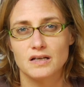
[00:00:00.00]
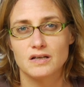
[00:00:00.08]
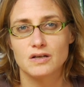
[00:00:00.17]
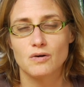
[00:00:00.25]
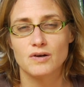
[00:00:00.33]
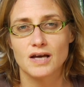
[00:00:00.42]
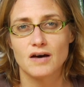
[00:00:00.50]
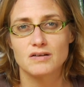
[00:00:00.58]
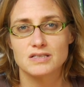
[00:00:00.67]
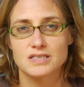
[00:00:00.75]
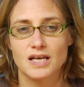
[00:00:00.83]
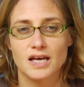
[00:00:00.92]
knowing how to
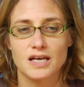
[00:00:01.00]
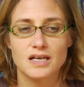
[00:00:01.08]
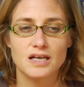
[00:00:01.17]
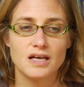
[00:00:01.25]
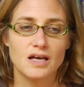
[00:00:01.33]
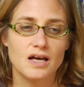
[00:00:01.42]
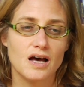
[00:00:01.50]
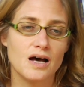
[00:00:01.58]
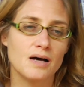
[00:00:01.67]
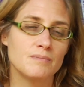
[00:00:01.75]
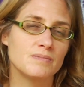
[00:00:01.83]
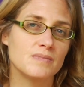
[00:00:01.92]
say
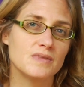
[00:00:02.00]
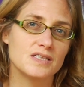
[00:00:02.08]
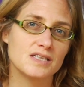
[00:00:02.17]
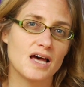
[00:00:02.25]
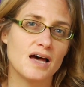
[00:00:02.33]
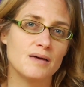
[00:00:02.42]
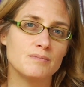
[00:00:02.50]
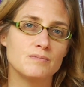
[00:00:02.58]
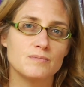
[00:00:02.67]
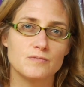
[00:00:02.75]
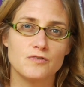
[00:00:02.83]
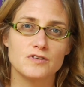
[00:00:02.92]
um, the time,
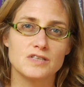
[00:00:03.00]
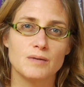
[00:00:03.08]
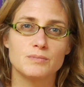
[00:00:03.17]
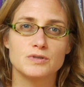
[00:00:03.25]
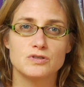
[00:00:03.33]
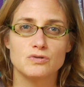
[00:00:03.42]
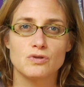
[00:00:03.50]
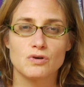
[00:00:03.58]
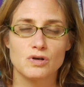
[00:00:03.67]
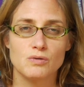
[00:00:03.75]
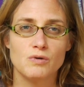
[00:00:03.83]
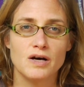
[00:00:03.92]
for example,
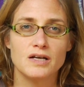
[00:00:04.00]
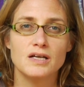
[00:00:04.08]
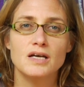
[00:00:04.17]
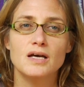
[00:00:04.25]
2.31,